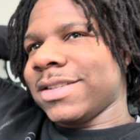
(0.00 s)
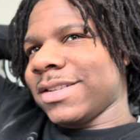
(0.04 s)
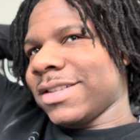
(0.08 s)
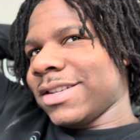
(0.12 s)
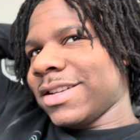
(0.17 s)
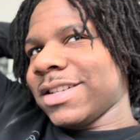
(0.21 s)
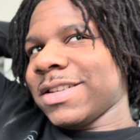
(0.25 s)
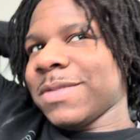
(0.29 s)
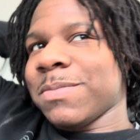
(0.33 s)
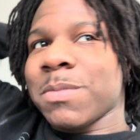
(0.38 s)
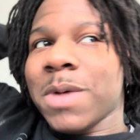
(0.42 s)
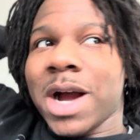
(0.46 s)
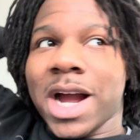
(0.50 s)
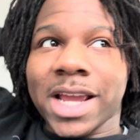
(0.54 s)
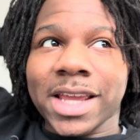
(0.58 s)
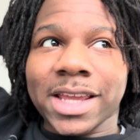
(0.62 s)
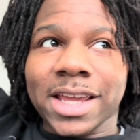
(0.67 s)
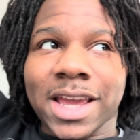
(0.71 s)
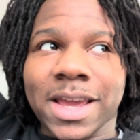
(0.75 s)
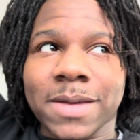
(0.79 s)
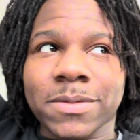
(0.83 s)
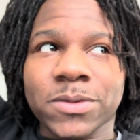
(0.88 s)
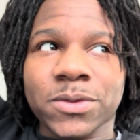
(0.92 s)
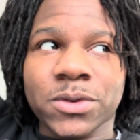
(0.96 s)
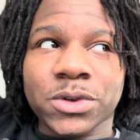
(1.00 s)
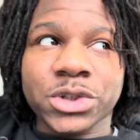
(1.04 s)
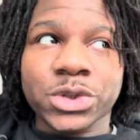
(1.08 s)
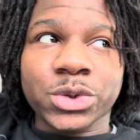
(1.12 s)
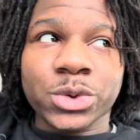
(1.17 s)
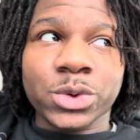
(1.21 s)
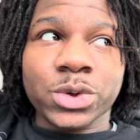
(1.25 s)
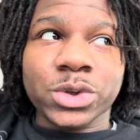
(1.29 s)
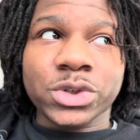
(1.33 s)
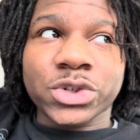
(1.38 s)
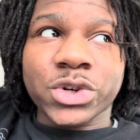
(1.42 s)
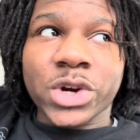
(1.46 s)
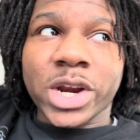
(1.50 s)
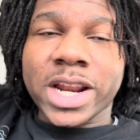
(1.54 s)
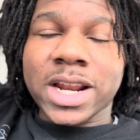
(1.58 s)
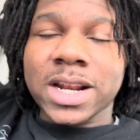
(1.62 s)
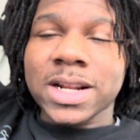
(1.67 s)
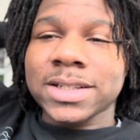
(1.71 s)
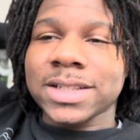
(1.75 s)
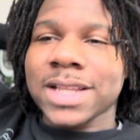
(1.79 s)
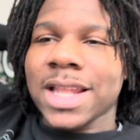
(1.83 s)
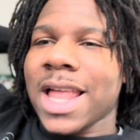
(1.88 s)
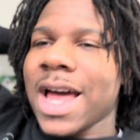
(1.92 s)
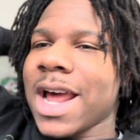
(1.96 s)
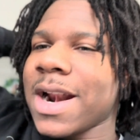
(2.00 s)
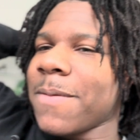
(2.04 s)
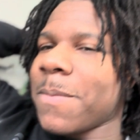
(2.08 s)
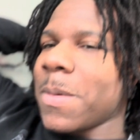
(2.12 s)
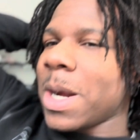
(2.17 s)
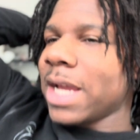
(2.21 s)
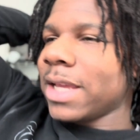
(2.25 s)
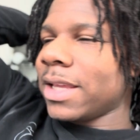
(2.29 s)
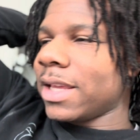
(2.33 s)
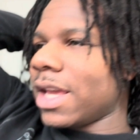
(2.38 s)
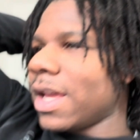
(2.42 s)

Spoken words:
It's mind games for sure. Trading is a lot of mind